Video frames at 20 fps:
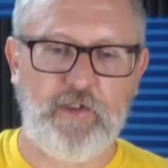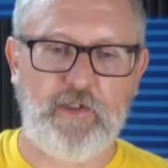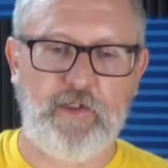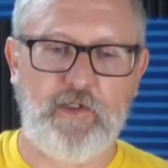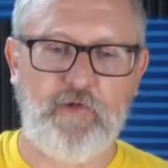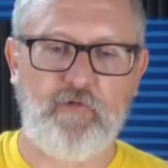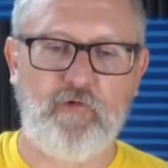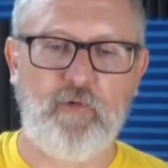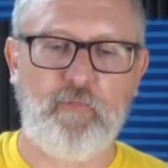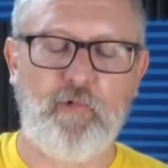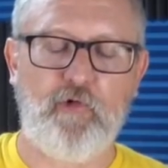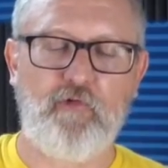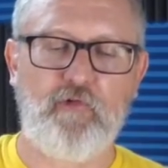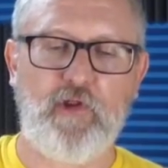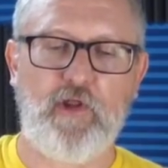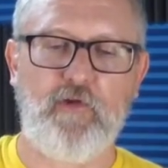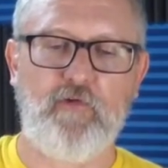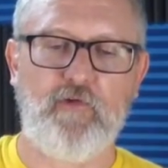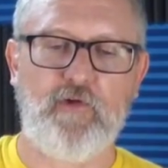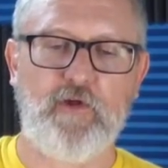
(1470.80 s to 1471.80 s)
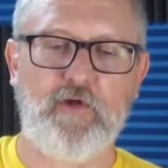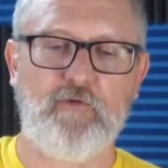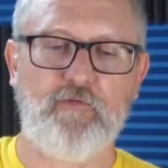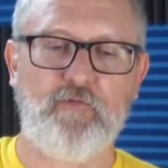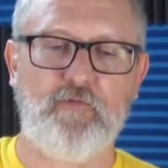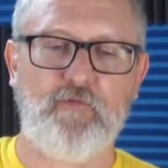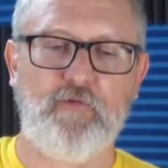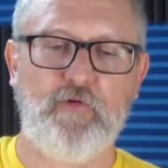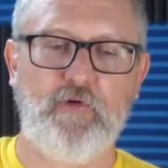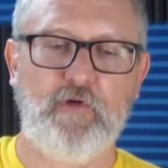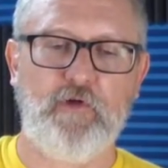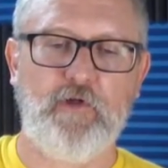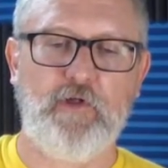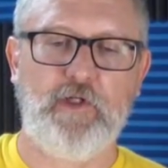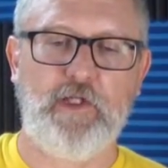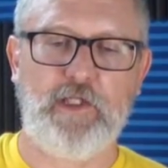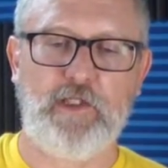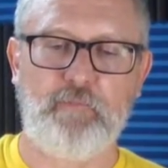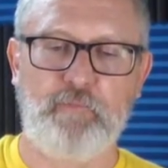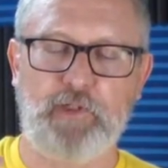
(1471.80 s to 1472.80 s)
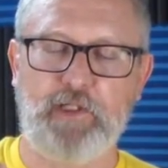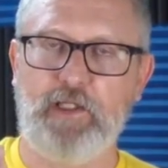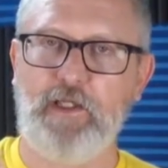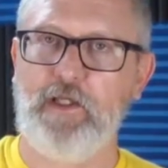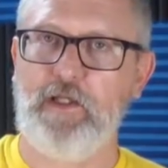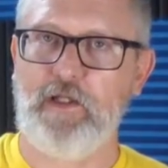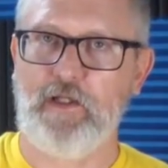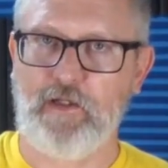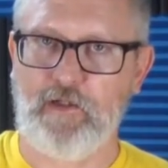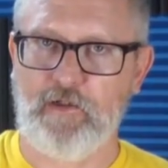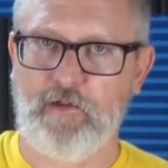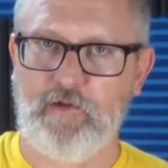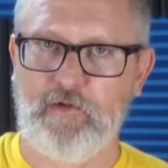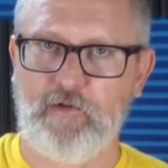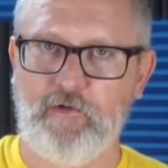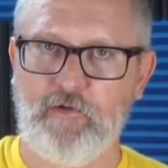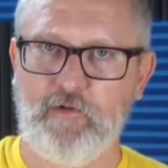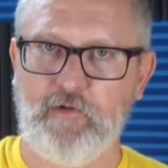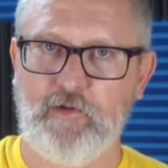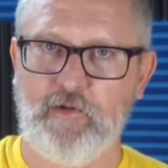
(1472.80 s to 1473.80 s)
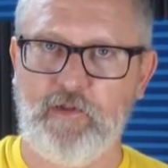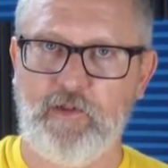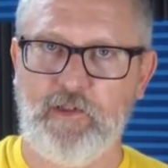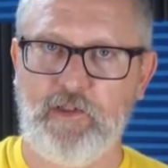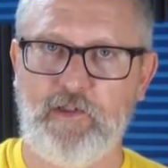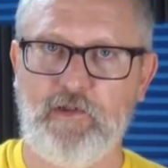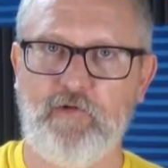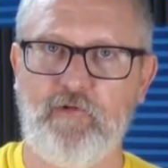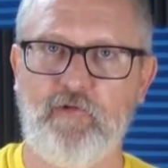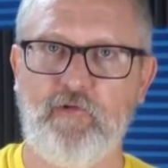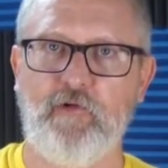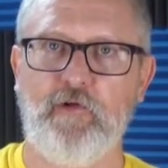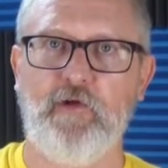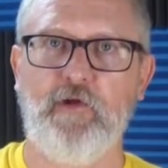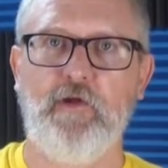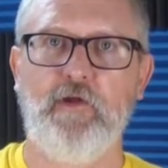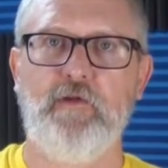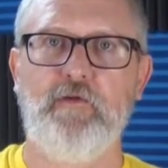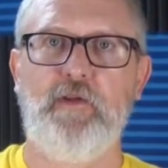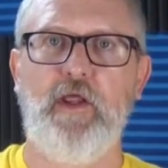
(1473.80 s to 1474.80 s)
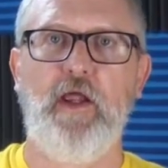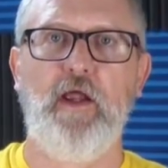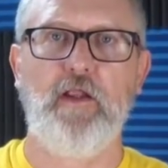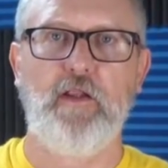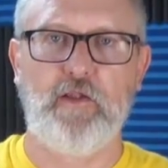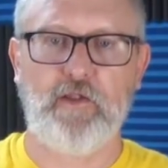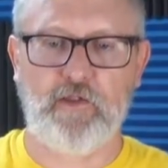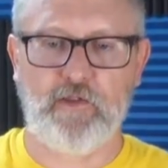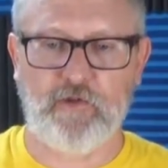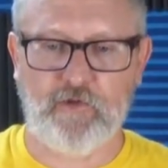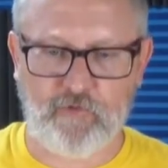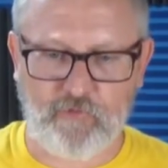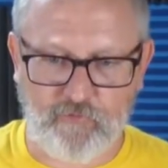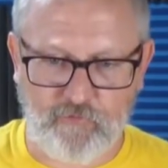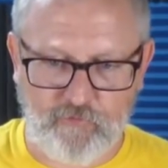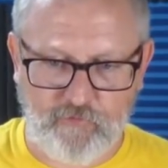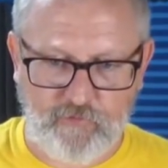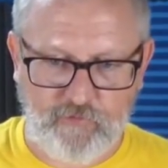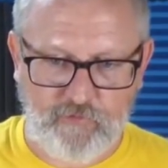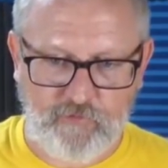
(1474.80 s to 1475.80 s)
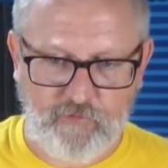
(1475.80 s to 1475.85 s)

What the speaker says: It's almost as if in the beginning he's telling you